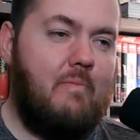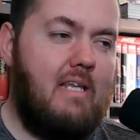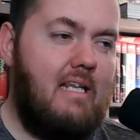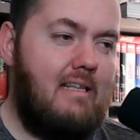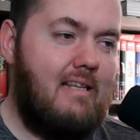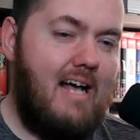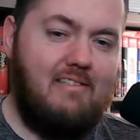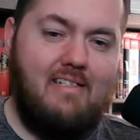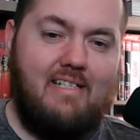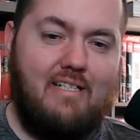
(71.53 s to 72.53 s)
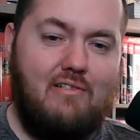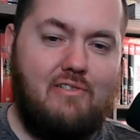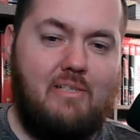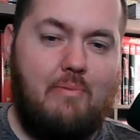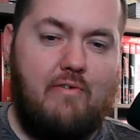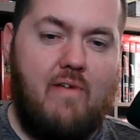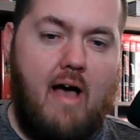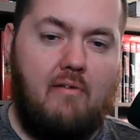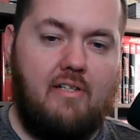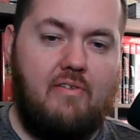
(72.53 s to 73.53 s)
Lots of deals to be
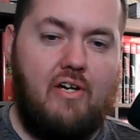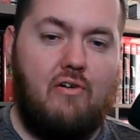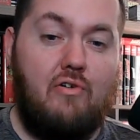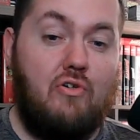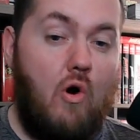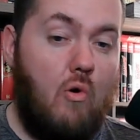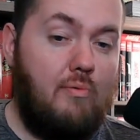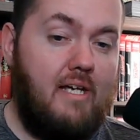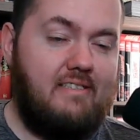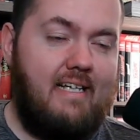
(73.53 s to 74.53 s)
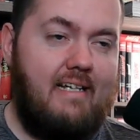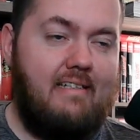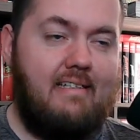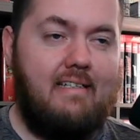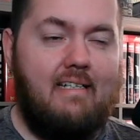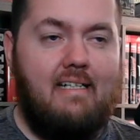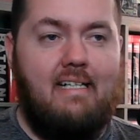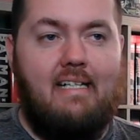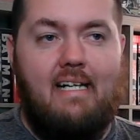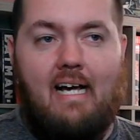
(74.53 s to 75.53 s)
found in there, gold that's hidden.
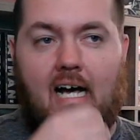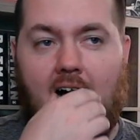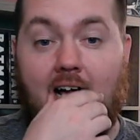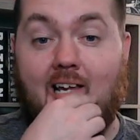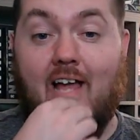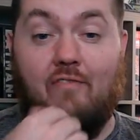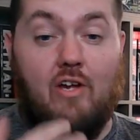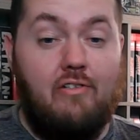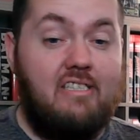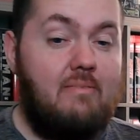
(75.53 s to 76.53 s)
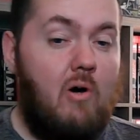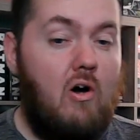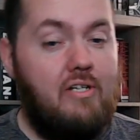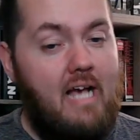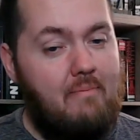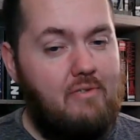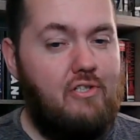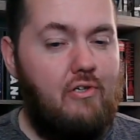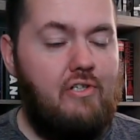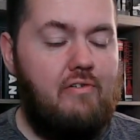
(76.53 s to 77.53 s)
Again, very small. You have to
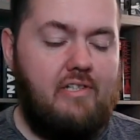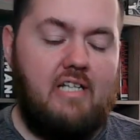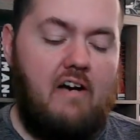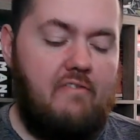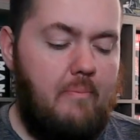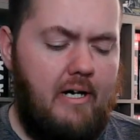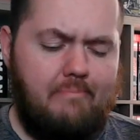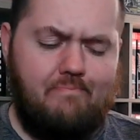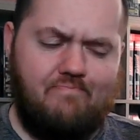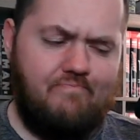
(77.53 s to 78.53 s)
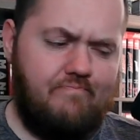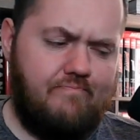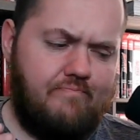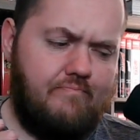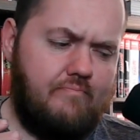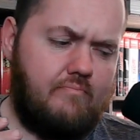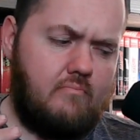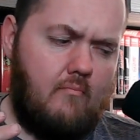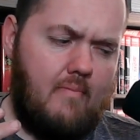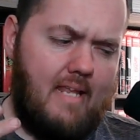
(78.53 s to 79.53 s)
search yourself, but
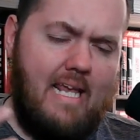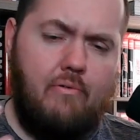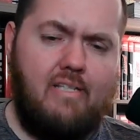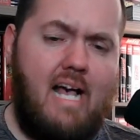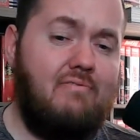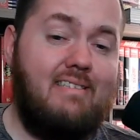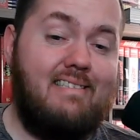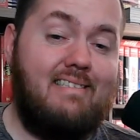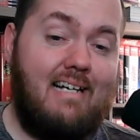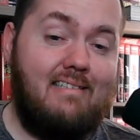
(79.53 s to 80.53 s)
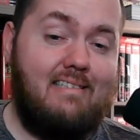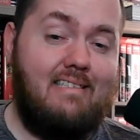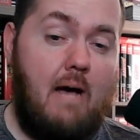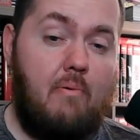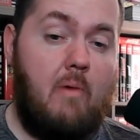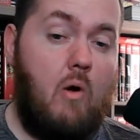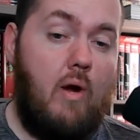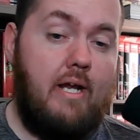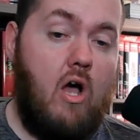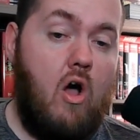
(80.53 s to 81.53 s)
he was actually the second stop on my
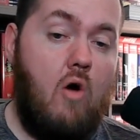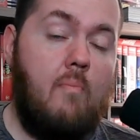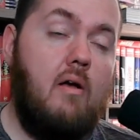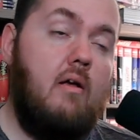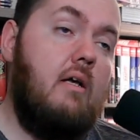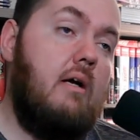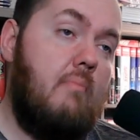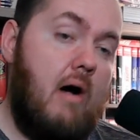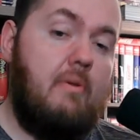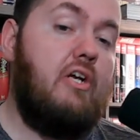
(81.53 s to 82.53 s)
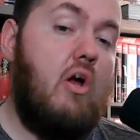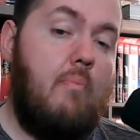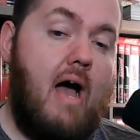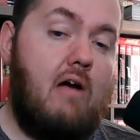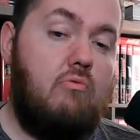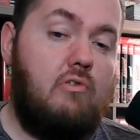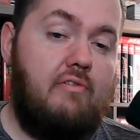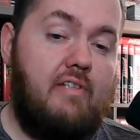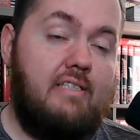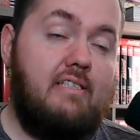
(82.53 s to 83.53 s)
way home, but I'm gonna go backwards
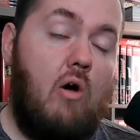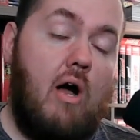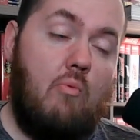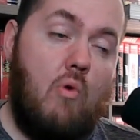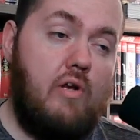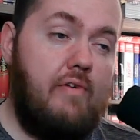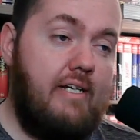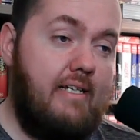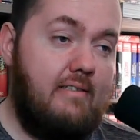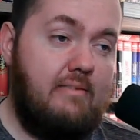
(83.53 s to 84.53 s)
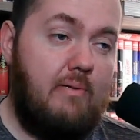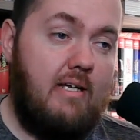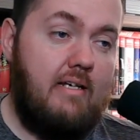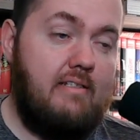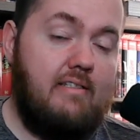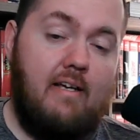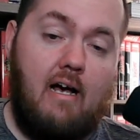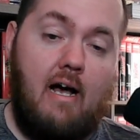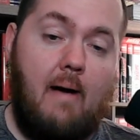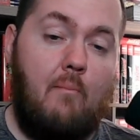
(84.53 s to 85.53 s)
with this. So I went over to his place.
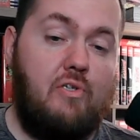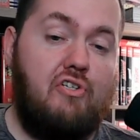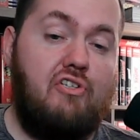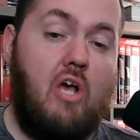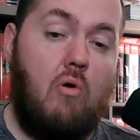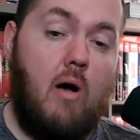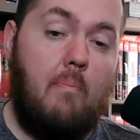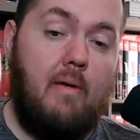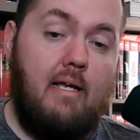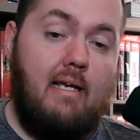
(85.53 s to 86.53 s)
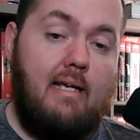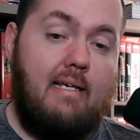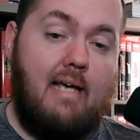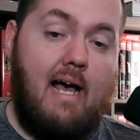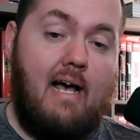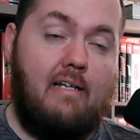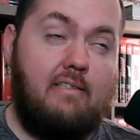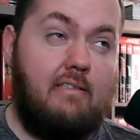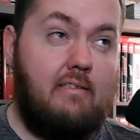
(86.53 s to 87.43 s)
When you show up, he has